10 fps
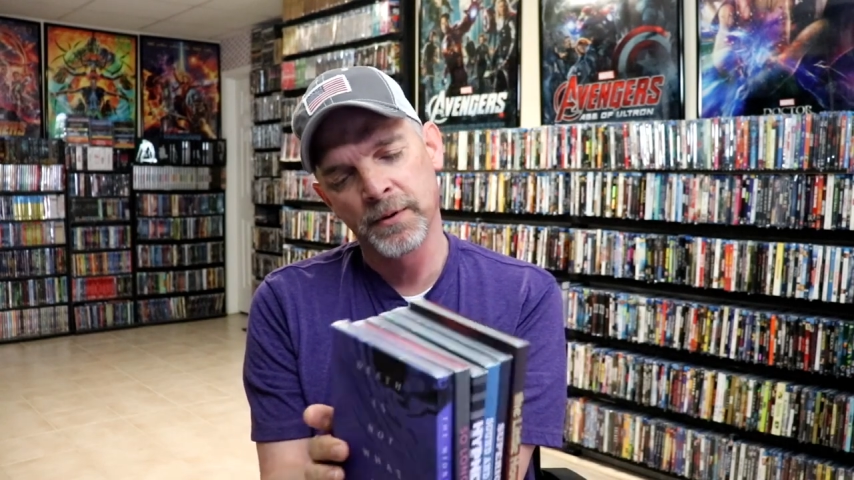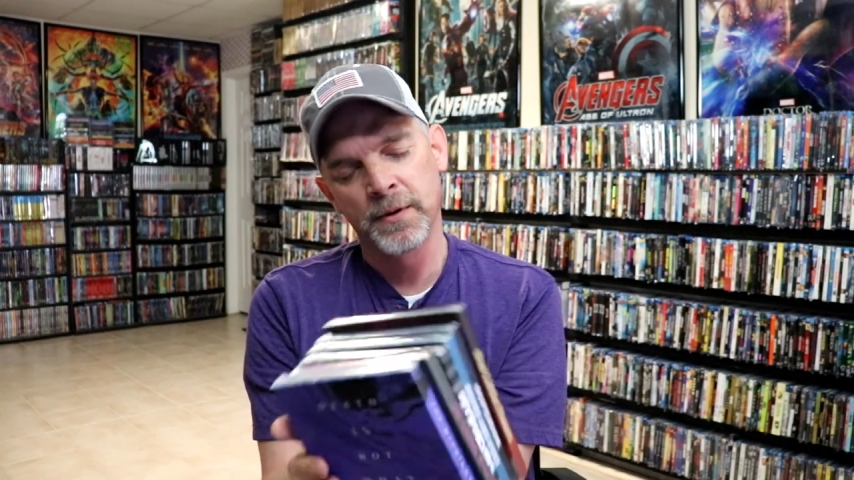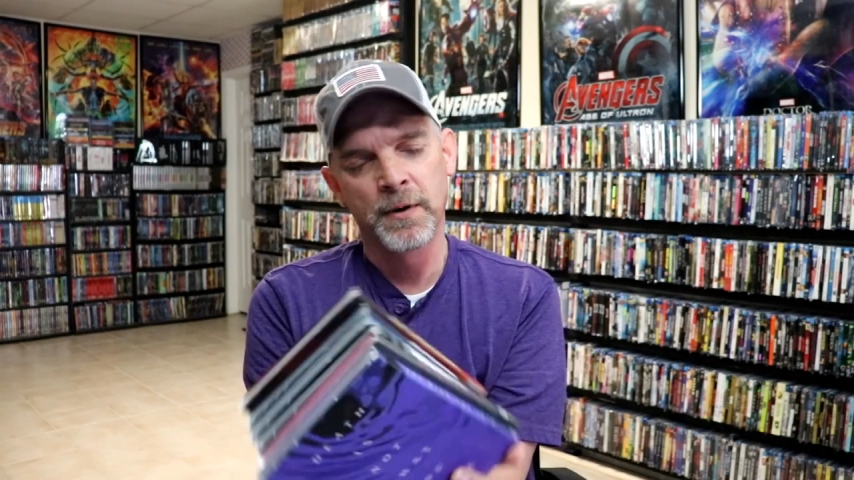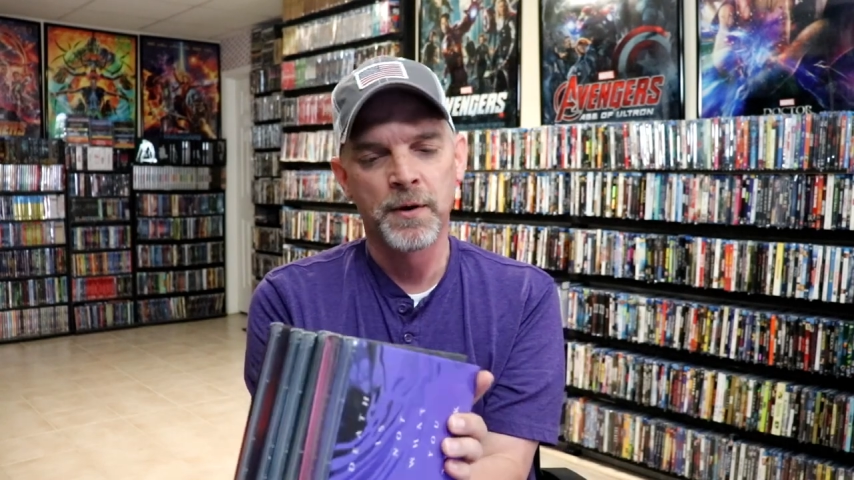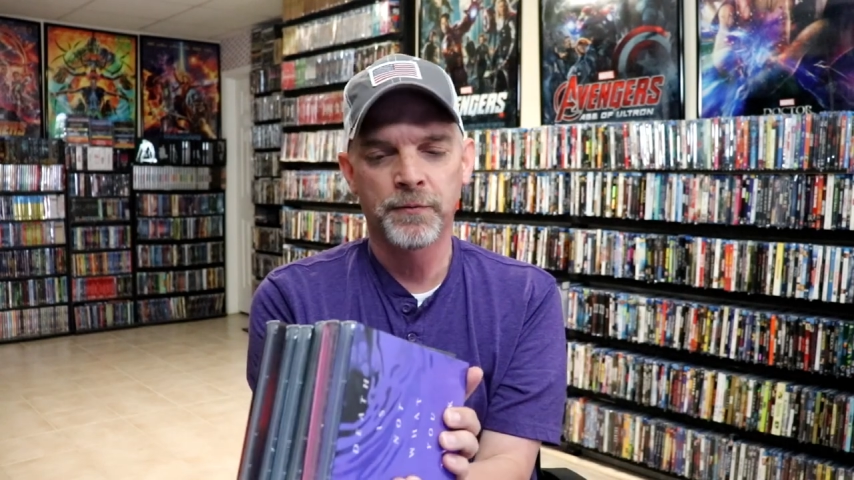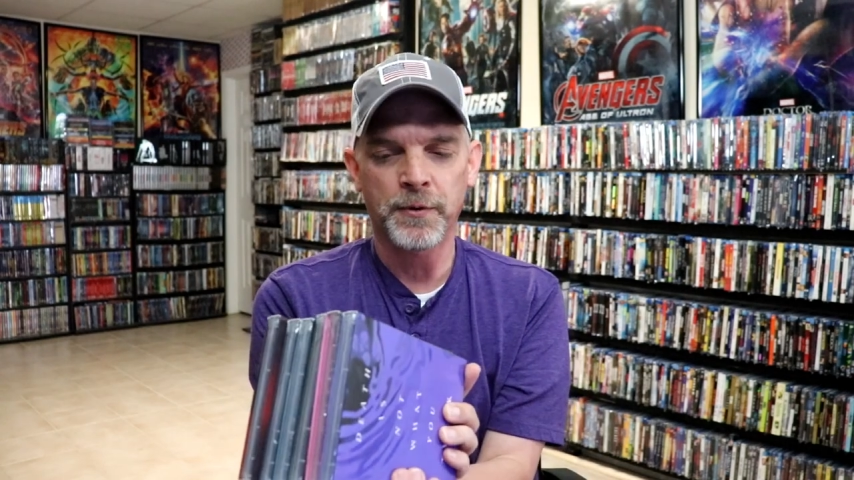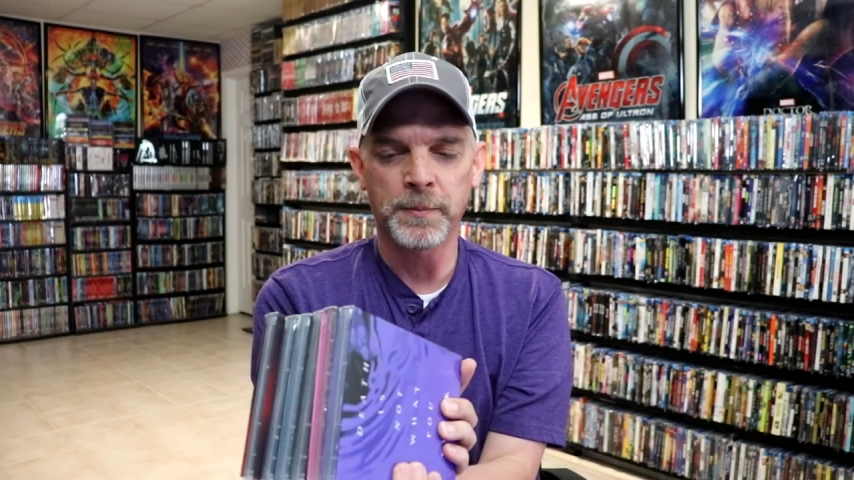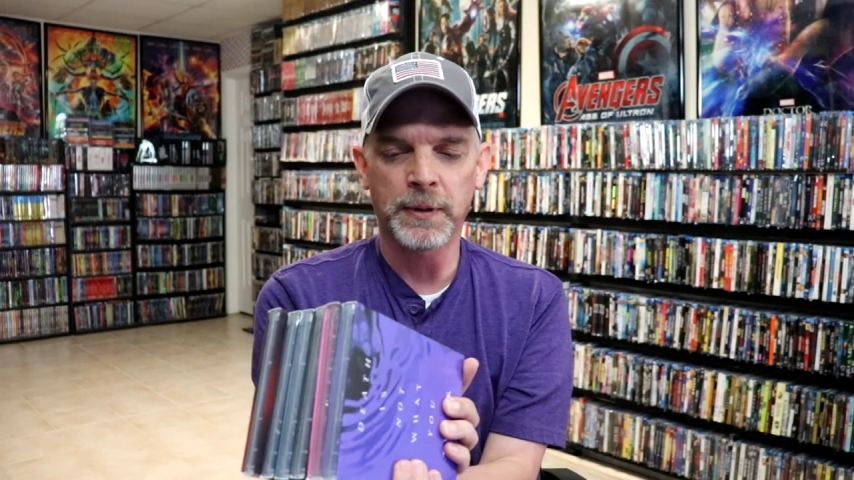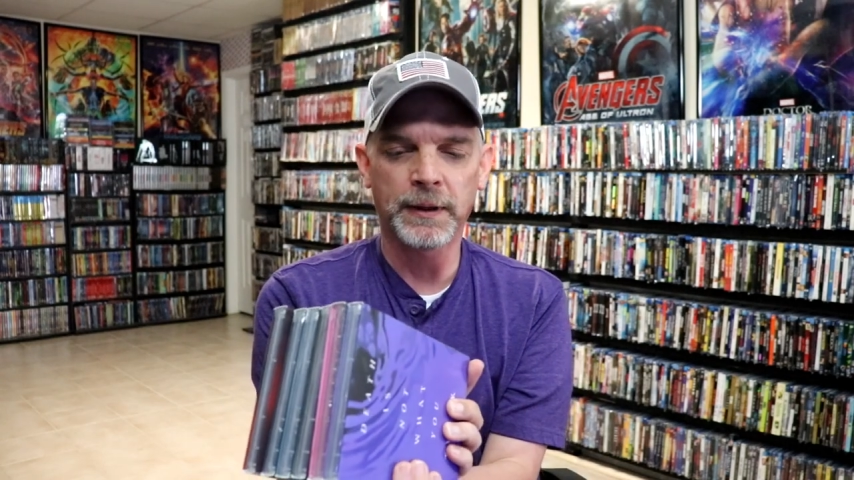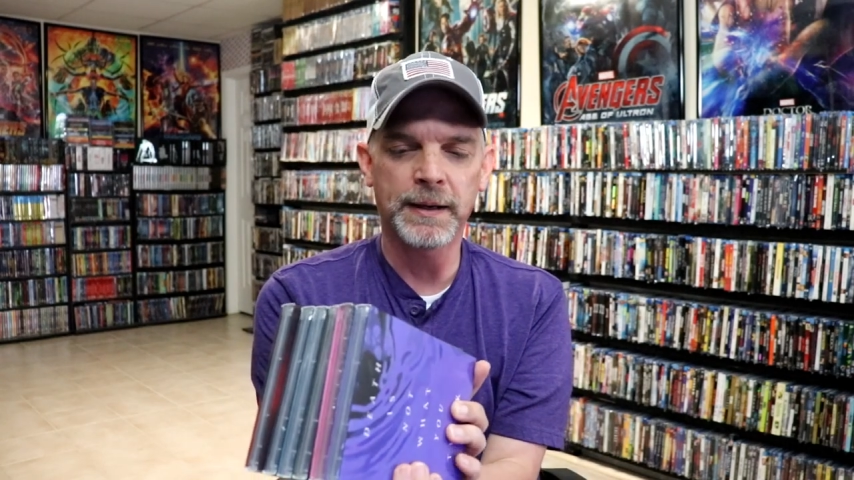
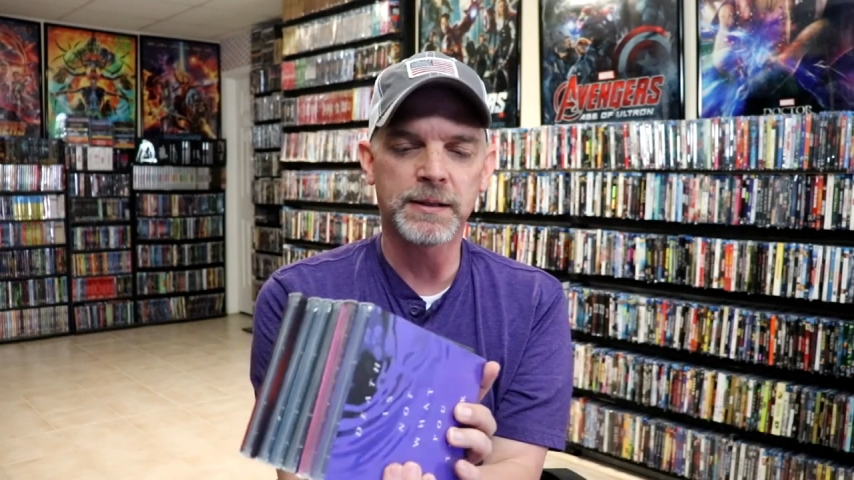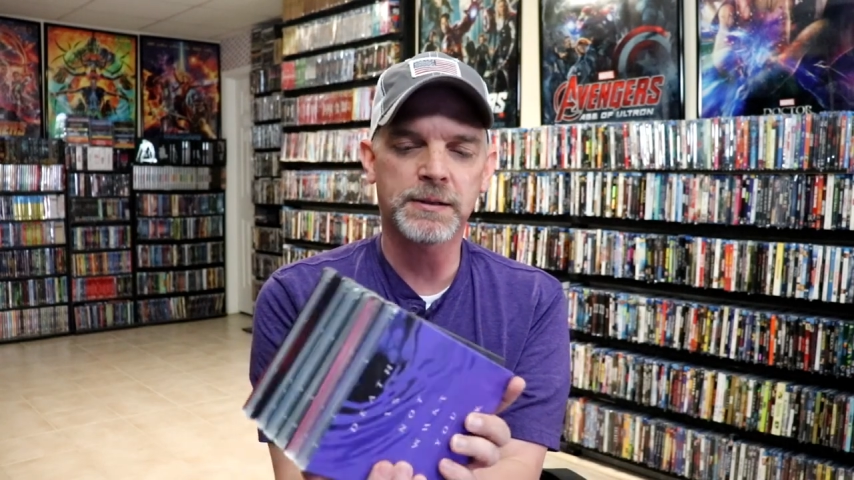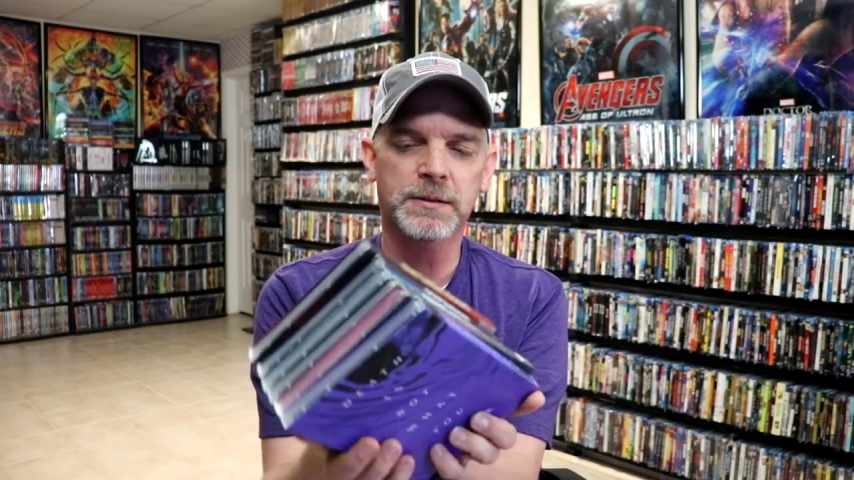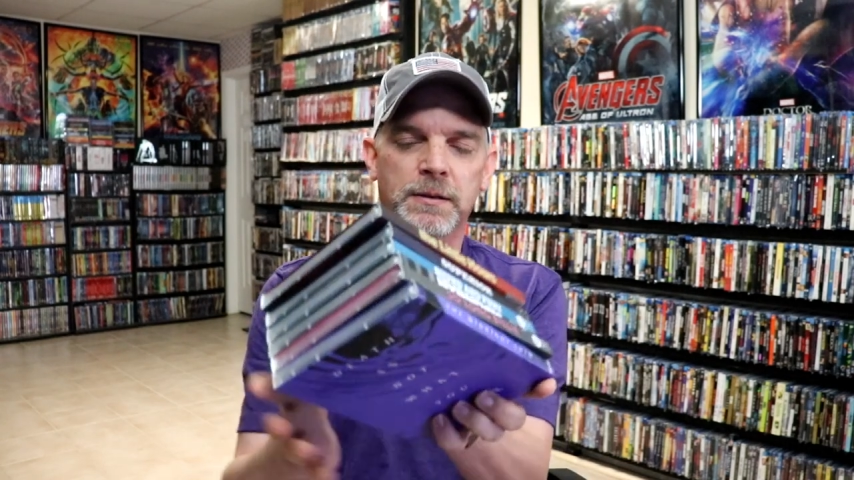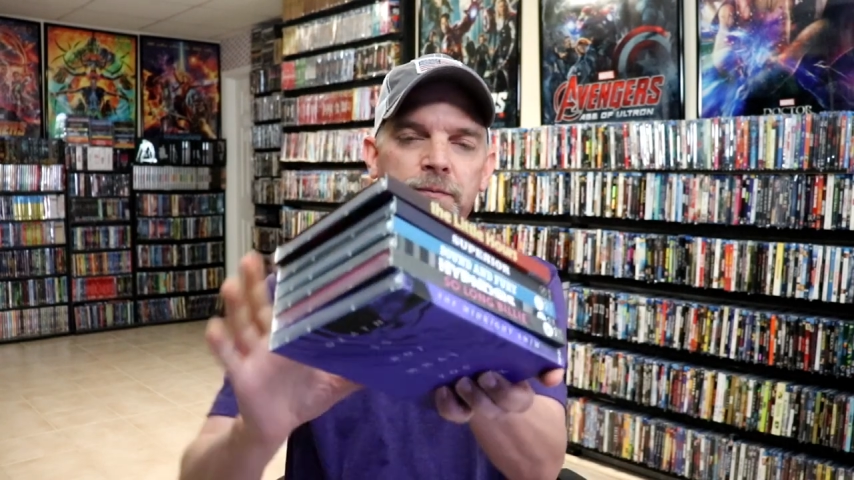from the latest